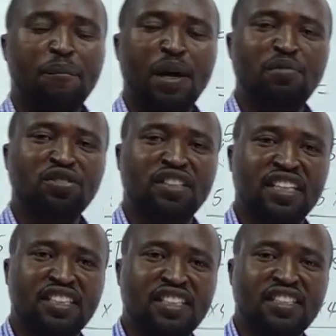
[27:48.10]

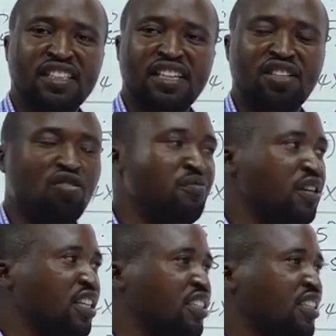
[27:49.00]
permutation and
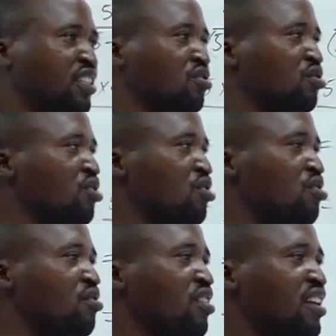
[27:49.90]
combination. You
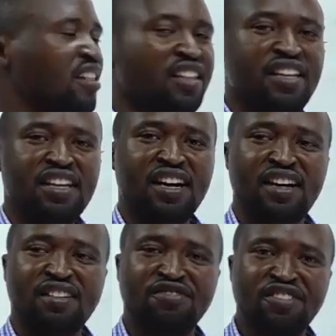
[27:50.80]
know
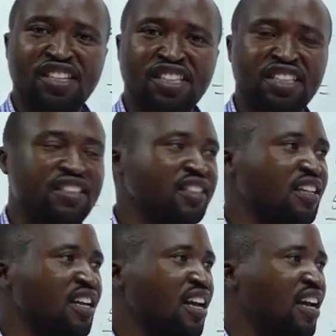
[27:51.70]
their definition
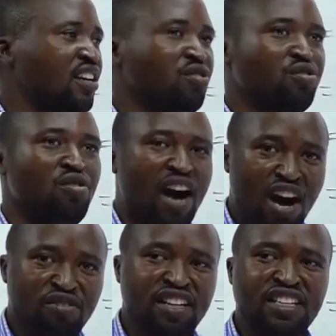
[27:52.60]
and you know
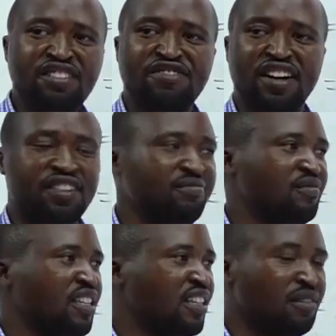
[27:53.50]
how they differ.
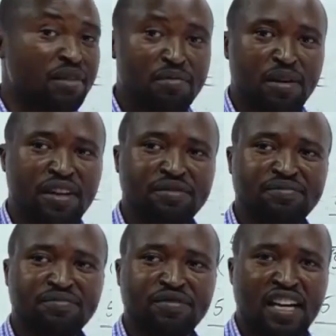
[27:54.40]
Remember,
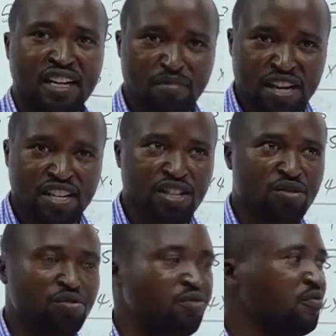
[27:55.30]
I remind
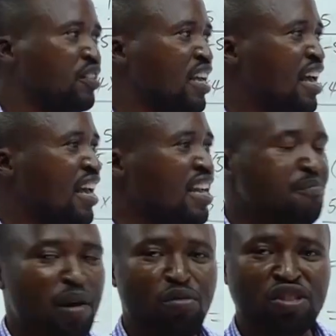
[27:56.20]
you, in
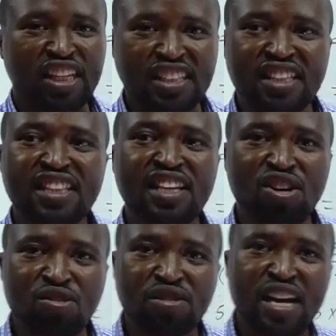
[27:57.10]
permutation, the
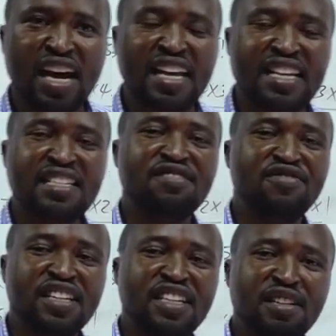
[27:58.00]
order is
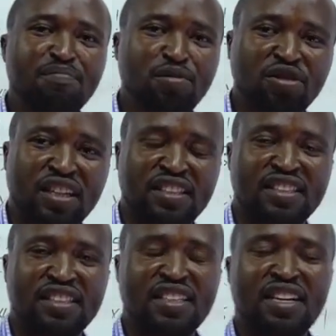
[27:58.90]
very
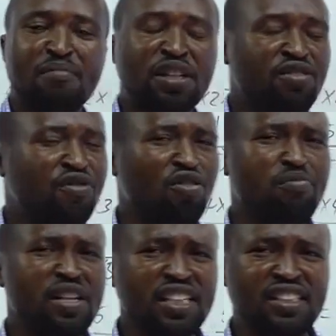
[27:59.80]
important. But for
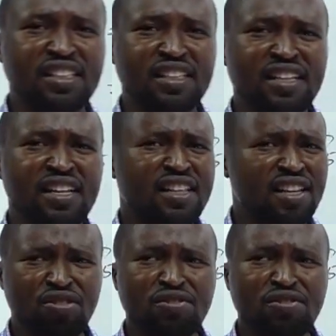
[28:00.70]
combination, the